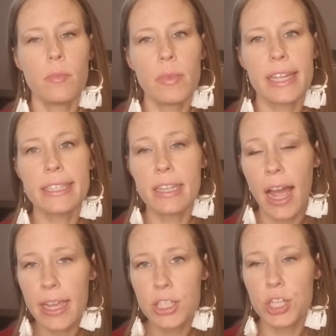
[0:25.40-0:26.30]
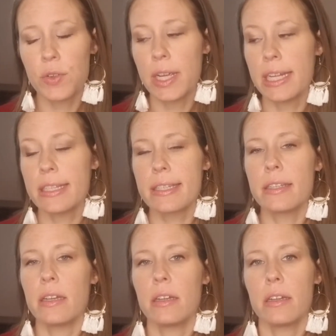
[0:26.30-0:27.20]
science
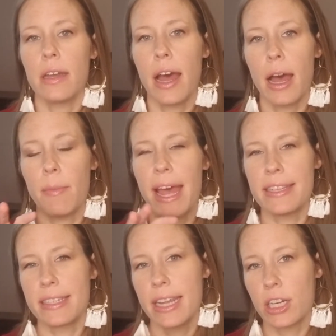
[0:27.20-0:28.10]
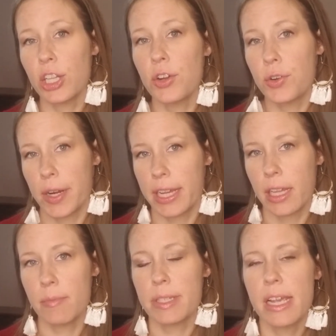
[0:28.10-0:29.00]
units as standalone
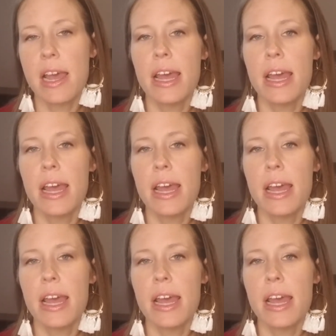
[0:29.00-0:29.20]
curriculums.